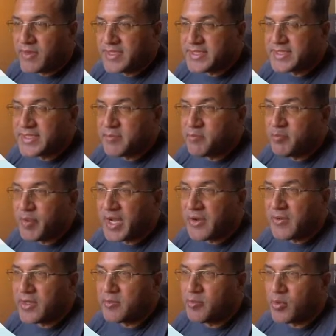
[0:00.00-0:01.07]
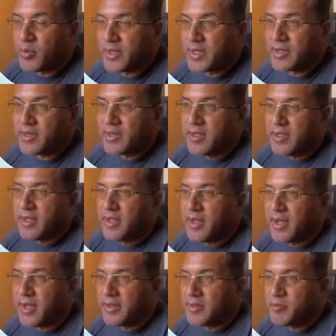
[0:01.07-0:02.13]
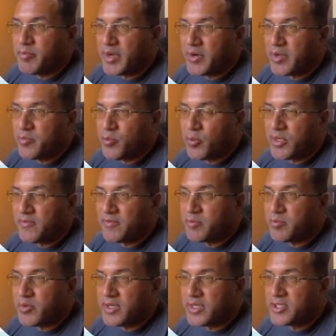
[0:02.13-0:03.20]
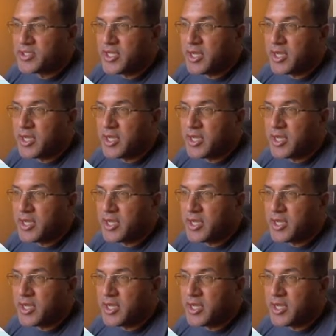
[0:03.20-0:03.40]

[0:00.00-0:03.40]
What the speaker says: this is the bearing point of the bridge.